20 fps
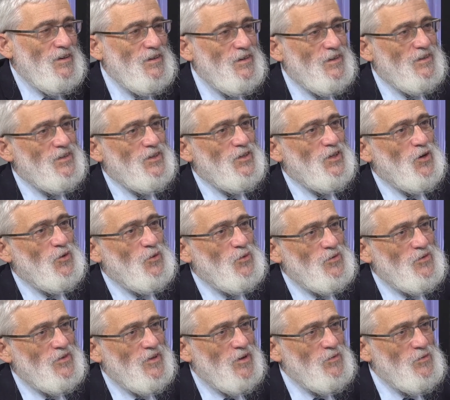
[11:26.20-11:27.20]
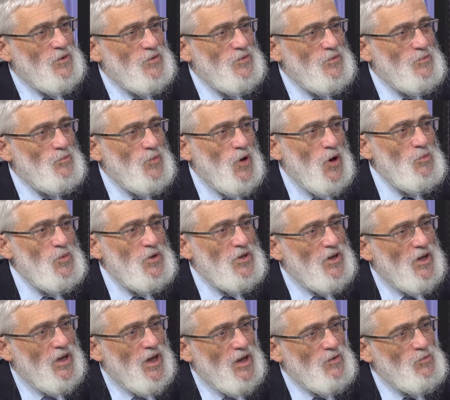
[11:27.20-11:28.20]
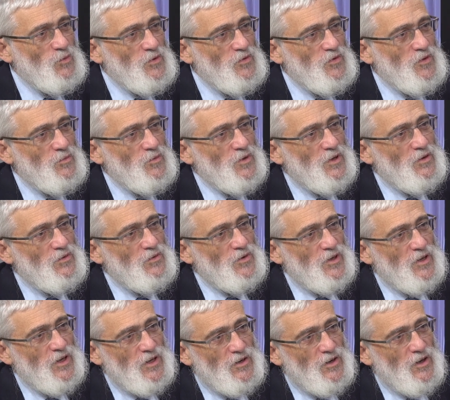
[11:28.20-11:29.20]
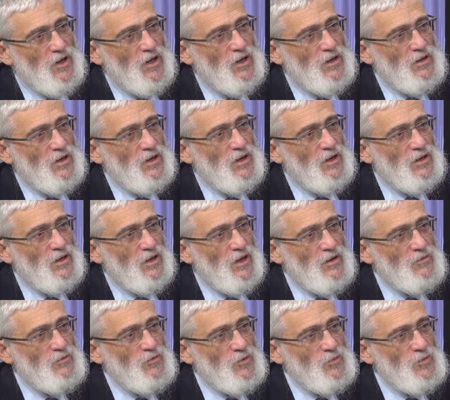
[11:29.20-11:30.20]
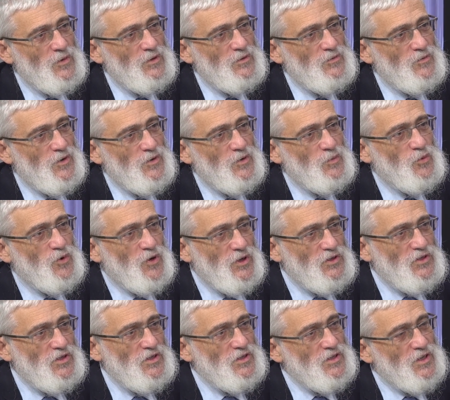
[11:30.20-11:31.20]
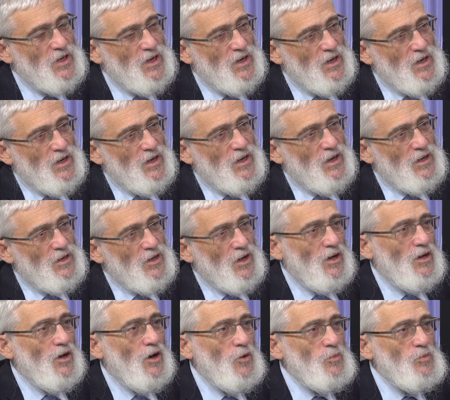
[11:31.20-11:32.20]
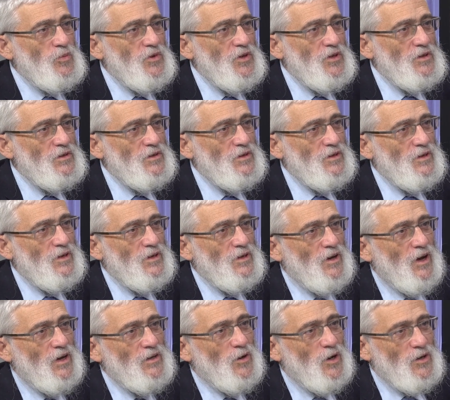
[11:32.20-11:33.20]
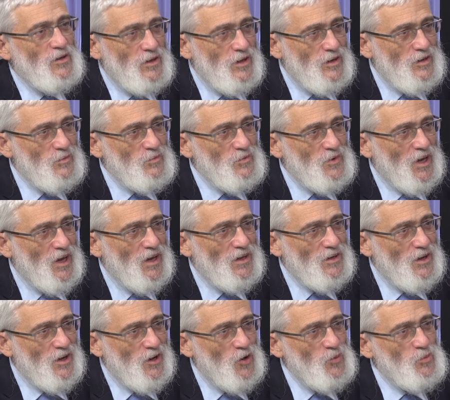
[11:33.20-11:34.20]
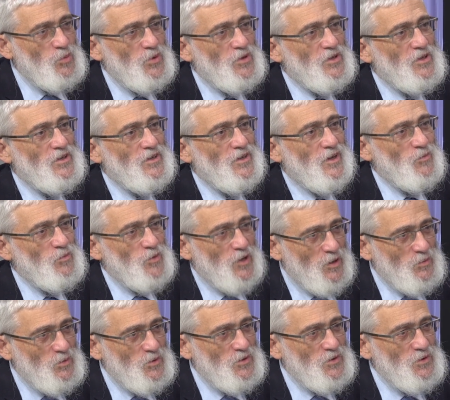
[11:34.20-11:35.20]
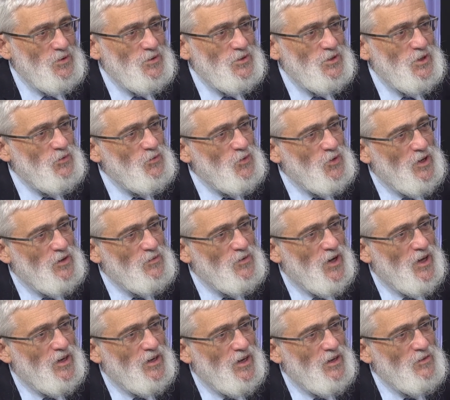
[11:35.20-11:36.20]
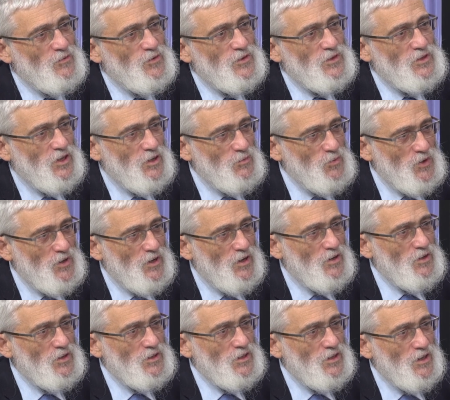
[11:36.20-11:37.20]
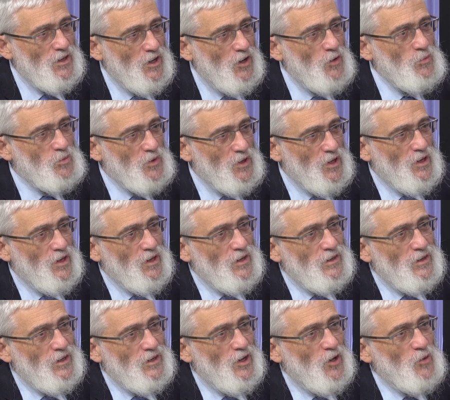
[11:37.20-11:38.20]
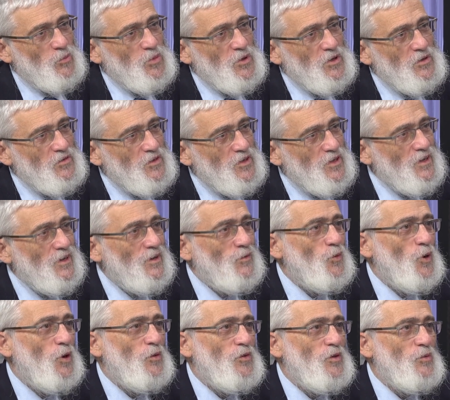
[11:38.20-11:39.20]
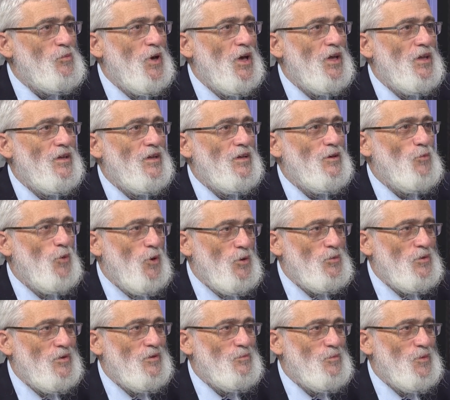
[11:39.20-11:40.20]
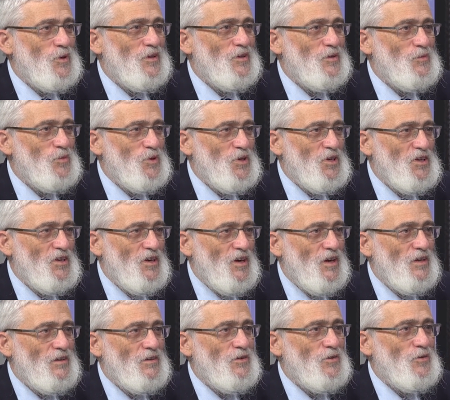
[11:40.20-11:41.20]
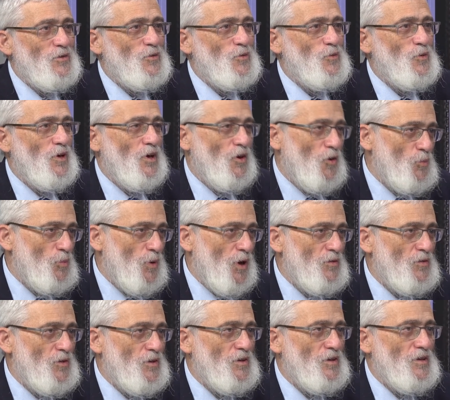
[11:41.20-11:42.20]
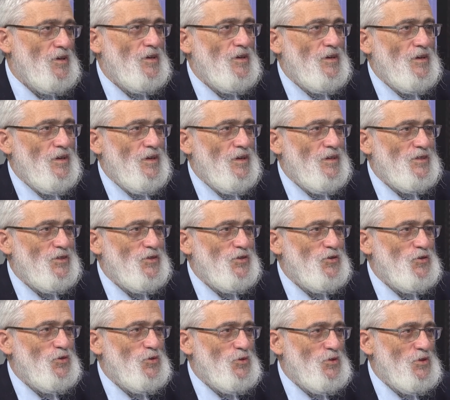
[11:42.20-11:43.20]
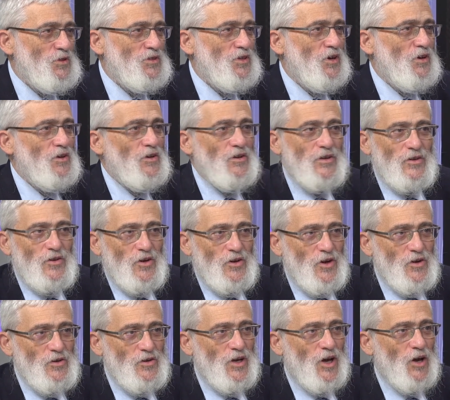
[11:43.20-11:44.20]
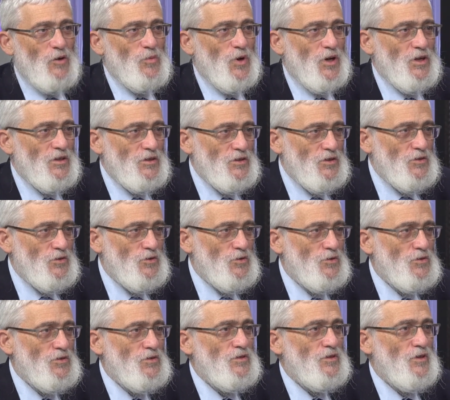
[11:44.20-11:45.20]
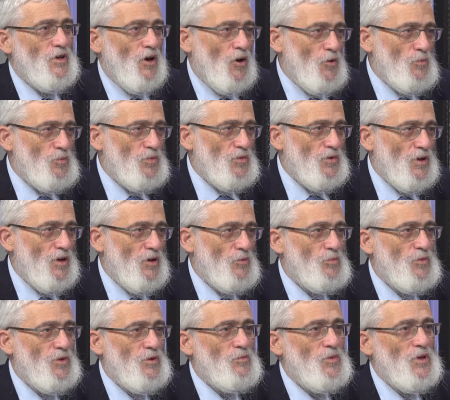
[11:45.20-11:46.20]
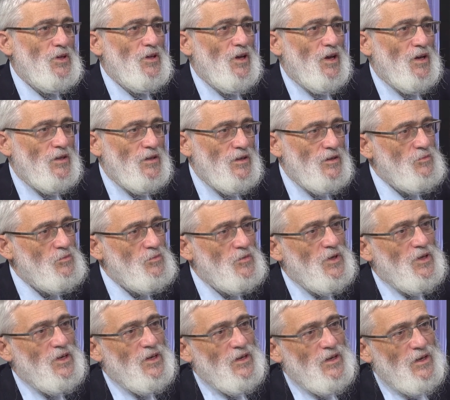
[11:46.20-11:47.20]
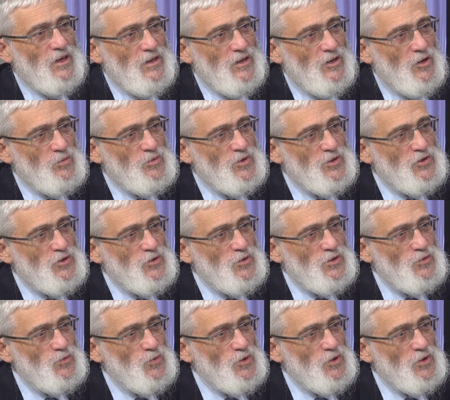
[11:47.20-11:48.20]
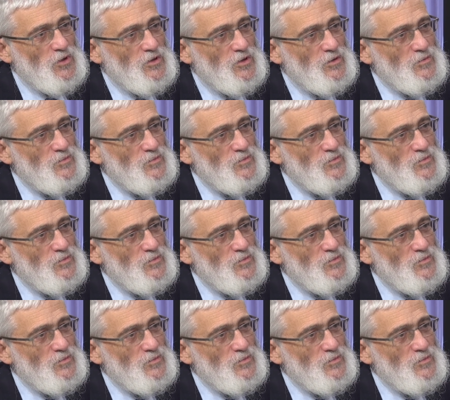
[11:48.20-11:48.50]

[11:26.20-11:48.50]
you know, every moment I had with him and every letter I had from him was very precious. And I hope that I don't let him down. I hope that I'll be able to achieve whatever I can for Shlemut Haaretz, and I hope that I'll be the wealthy man that he wanted me to be, and to help other institutions, not only Chabad institutions, that help the Mitnachlim and help the Jewish world.